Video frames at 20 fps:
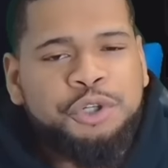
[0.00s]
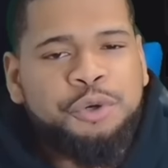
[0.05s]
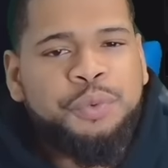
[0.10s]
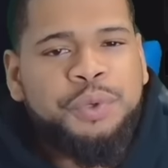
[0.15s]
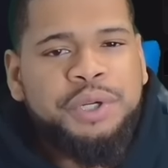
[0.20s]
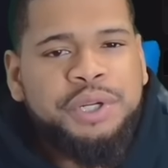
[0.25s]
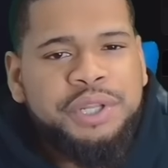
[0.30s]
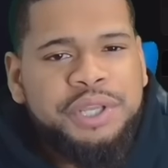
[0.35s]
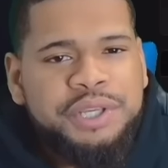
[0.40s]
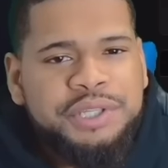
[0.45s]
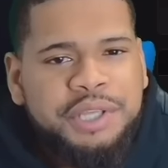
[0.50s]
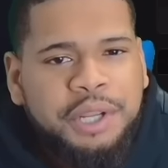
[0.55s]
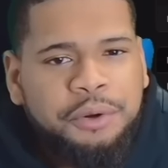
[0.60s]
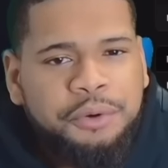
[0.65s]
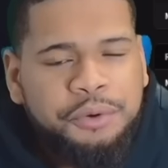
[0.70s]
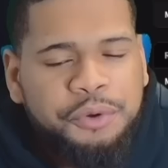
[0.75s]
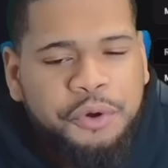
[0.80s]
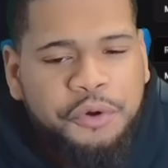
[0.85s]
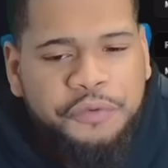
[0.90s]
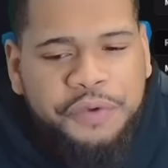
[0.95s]
what it is. I
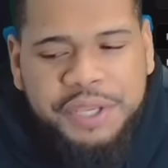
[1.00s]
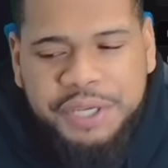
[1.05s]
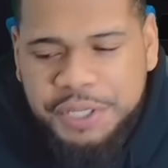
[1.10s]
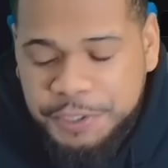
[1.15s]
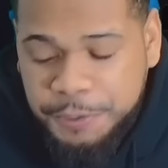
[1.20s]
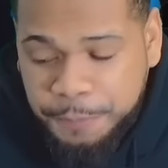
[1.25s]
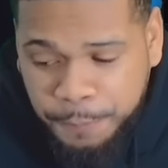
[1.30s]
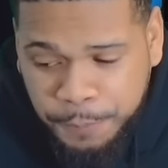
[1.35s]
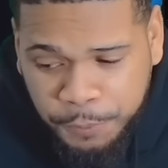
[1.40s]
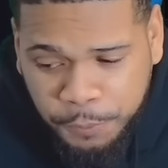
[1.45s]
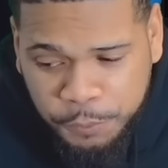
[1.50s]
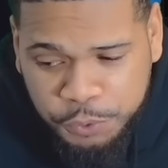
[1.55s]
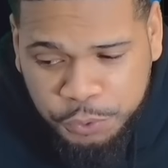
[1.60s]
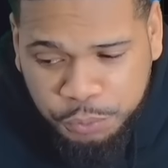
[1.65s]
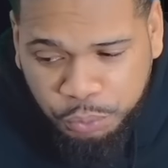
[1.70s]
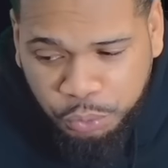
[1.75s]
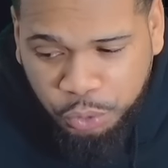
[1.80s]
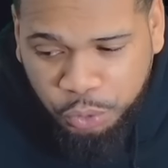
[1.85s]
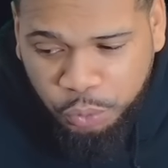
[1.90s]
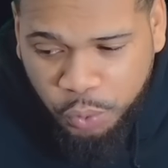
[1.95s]
don't know if he needs to put on
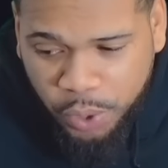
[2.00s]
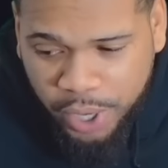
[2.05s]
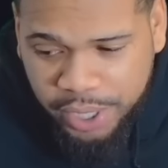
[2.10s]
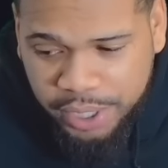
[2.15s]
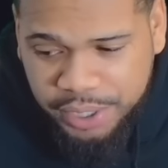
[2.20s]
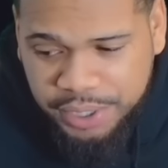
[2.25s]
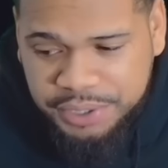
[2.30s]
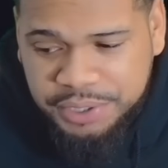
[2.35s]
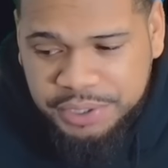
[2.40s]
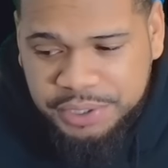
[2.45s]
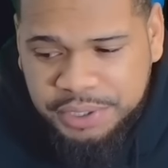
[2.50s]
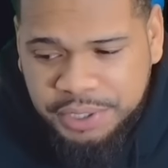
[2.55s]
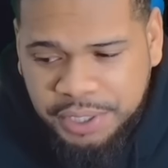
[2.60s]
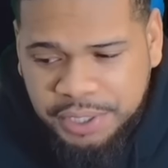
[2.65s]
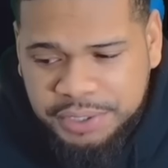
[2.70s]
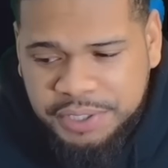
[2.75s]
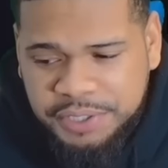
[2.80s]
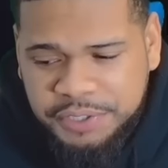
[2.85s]
some more weight, because he does.